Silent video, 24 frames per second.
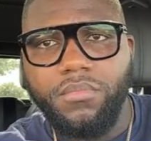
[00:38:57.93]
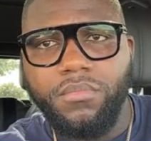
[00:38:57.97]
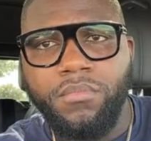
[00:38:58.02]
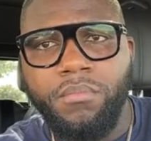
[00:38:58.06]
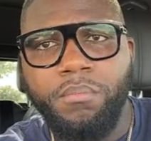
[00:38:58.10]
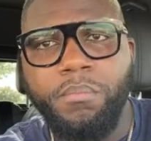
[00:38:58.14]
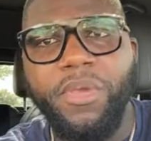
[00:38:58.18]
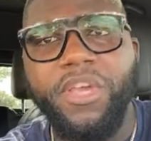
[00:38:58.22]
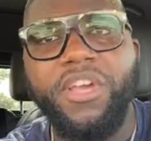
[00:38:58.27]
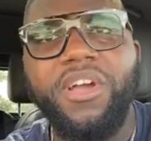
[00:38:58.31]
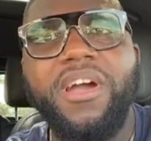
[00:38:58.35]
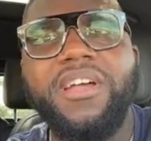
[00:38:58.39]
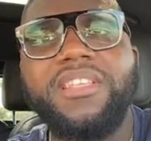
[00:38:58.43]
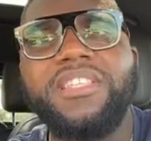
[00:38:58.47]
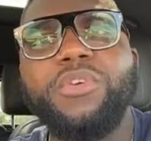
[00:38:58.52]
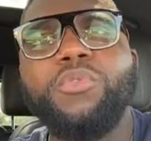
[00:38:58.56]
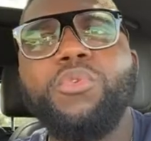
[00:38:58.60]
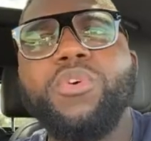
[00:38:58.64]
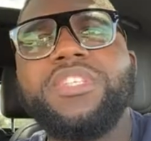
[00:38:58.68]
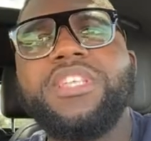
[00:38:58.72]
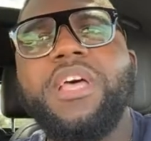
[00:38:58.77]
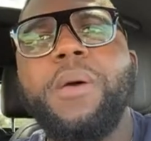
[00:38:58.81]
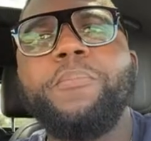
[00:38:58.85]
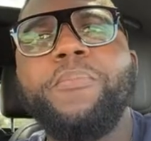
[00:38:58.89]
Because it
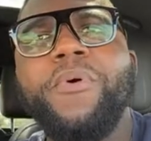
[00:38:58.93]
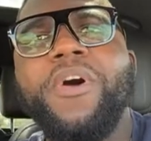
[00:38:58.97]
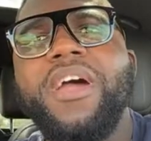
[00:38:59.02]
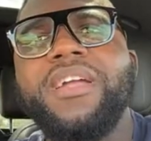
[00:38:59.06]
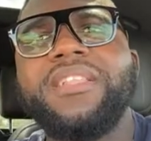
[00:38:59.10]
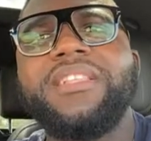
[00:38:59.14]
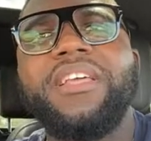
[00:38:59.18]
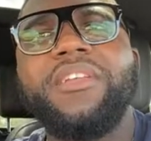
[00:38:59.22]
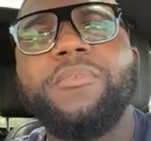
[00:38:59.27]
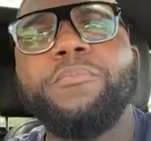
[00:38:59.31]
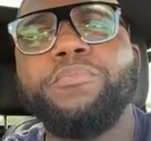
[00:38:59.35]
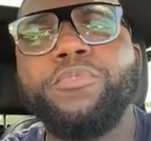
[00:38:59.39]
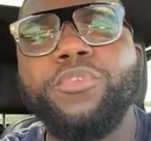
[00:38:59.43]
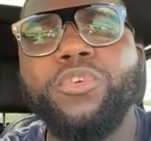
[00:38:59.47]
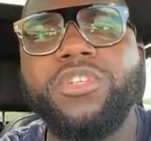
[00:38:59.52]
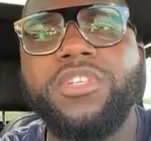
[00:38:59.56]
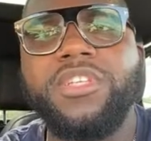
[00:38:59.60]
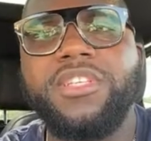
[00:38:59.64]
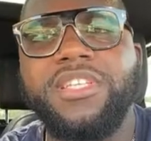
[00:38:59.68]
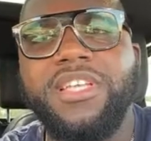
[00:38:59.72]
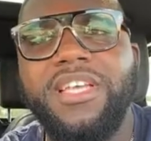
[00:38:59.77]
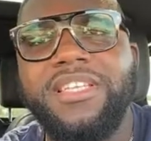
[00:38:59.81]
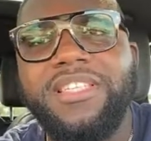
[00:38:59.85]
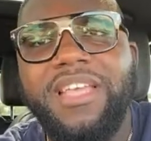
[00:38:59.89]
was a part of the process,
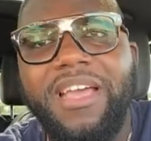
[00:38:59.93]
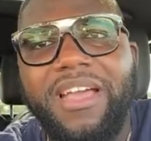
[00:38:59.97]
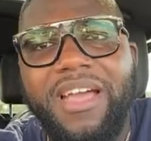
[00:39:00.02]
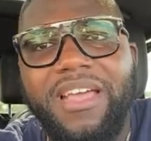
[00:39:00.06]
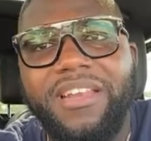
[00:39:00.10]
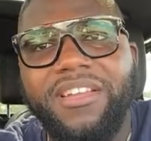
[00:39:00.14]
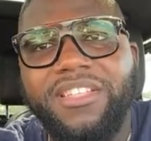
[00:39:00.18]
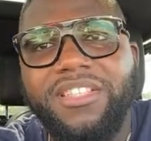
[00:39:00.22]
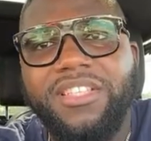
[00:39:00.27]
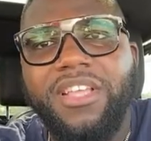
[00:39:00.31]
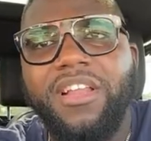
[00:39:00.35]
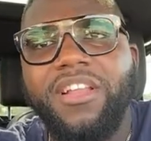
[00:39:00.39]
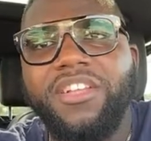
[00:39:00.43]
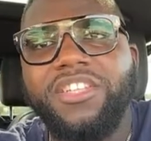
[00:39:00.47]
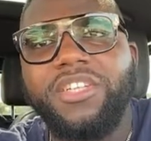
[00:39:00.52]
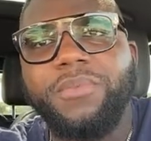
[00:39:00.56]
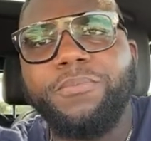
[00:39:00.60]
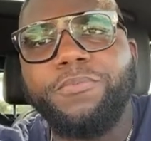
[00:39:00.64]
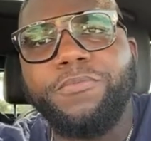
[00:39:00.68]
because I got the scholarship